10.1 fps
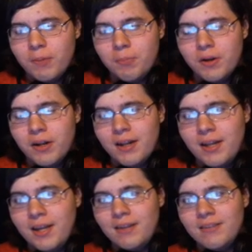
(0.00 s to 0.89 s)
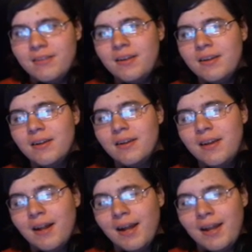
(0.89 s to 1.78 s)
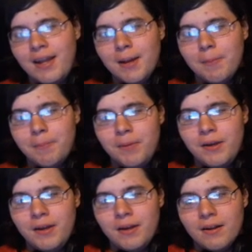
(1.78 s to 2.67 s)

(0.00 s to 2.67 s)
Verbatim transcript: put it on easy, and I can't beat